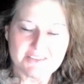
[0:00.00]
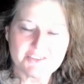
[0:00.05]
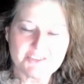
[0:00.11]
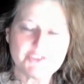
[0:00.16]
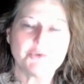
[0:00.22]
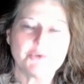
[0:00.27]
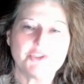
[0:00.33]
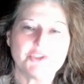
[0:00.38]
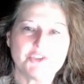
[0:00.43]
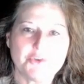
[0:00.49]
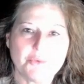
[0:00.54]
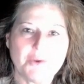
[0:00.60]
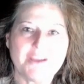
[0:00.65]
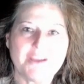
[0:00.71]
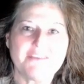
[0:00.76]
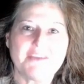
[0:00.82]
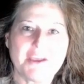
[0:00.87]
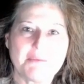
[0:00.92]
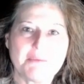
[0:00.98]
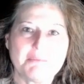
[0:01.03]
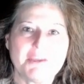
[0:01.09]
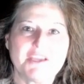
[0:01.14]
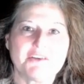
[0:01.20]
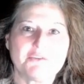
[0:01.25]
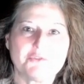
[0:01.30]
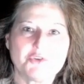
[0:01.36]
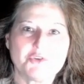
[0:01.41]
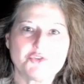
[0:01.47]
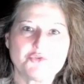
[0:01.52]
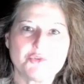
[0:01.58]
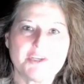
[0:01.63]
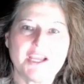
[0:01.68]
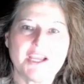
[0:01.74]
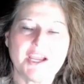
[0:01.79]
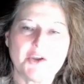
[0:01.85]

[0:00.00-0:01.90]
You and your wife, happy anniversary.